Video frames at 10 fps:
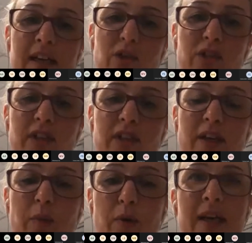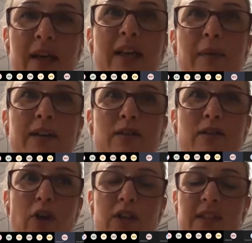I usually open up my
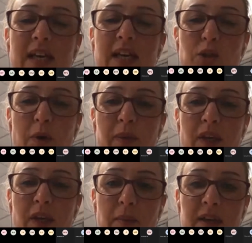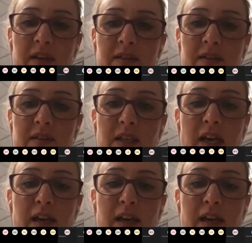emails first, catch up on my emails,